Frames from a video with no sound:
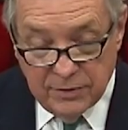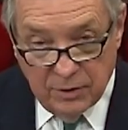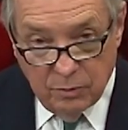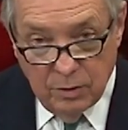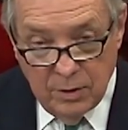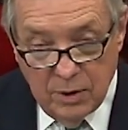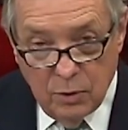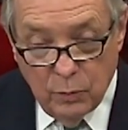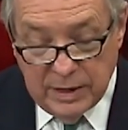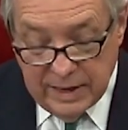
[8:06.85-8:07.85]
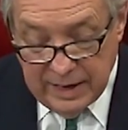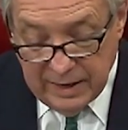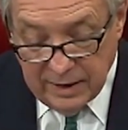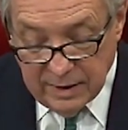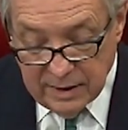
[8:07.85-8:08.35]
though, we
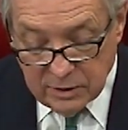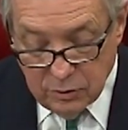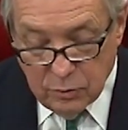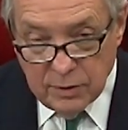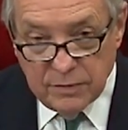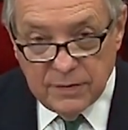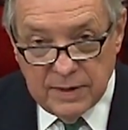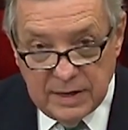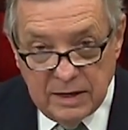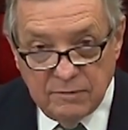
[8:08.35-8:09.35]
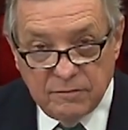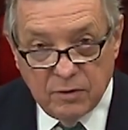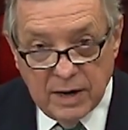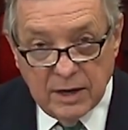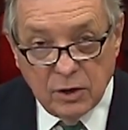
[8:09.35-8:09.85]
cannot ignore the need
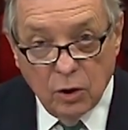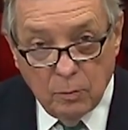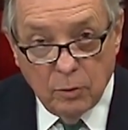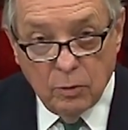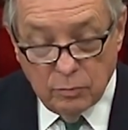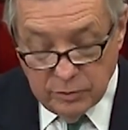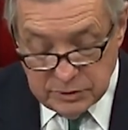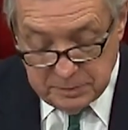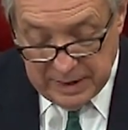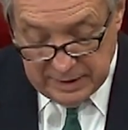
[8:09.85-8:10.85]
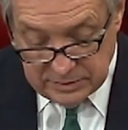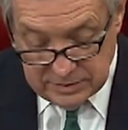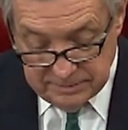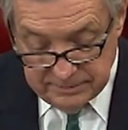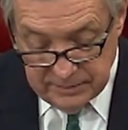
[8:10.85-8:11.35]
for a global
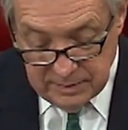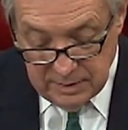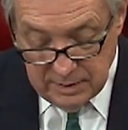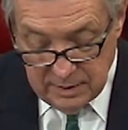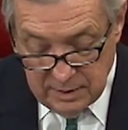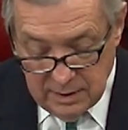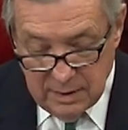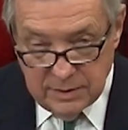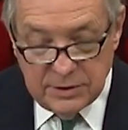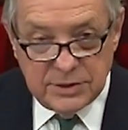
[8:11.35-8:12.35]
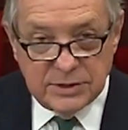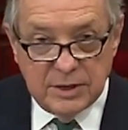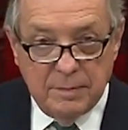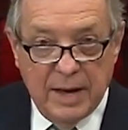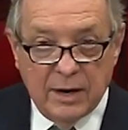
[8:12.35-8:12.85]
response. This isn't
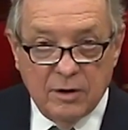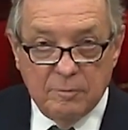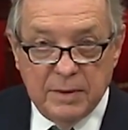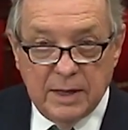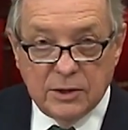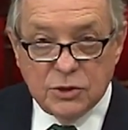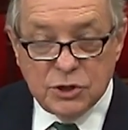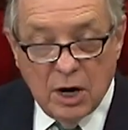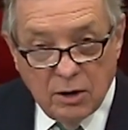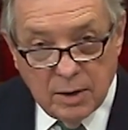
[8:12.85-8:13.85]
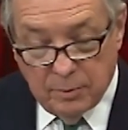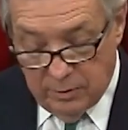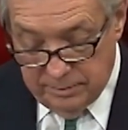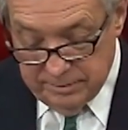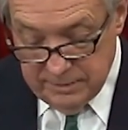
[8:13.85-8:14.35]
a matter of being
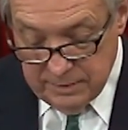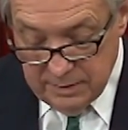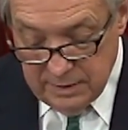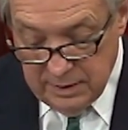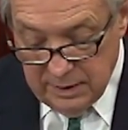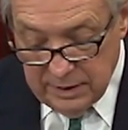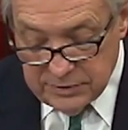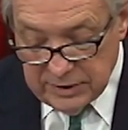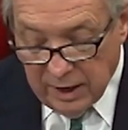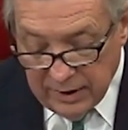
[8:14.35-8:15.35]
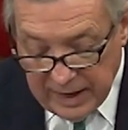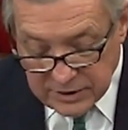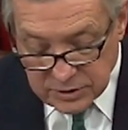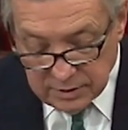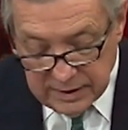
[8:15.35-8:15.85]
charitable. It's in our
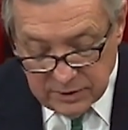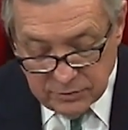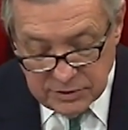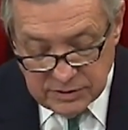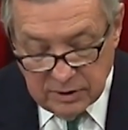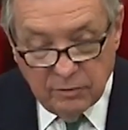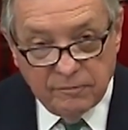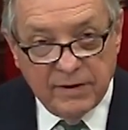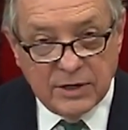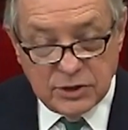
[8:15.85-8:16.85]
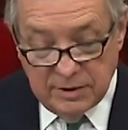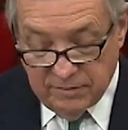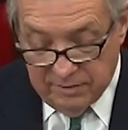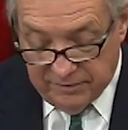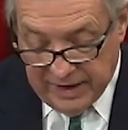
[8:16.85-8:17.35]
national interest and a reflection of
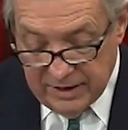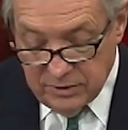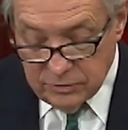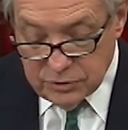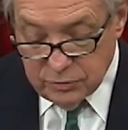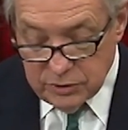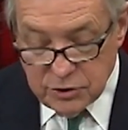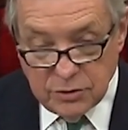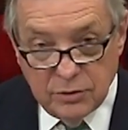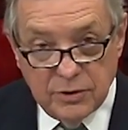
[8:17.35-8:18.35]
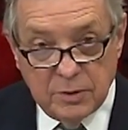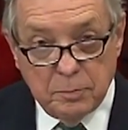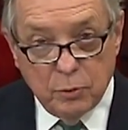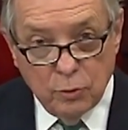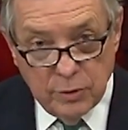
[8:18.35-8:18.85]
our values to ensure that
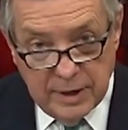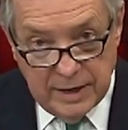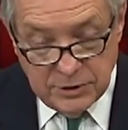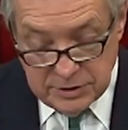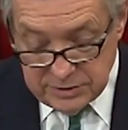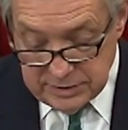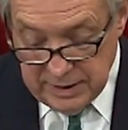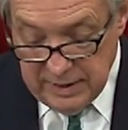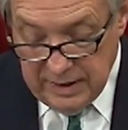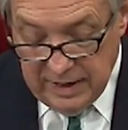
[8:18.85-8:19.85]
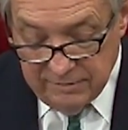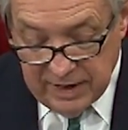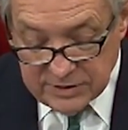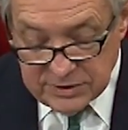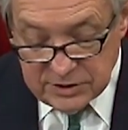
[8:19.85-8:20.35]
poor nations have
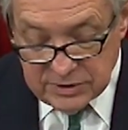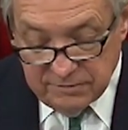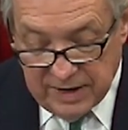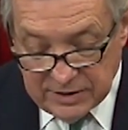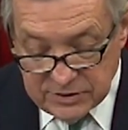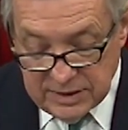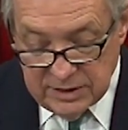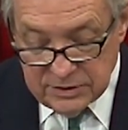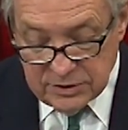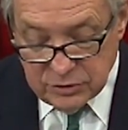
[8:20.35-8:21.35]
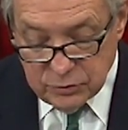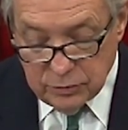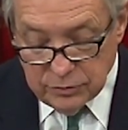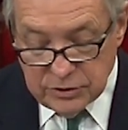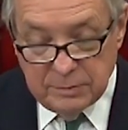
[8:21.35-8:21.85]
access to vaccines and
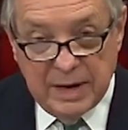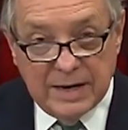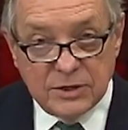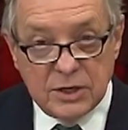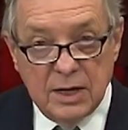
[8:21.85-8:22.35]
tools to manage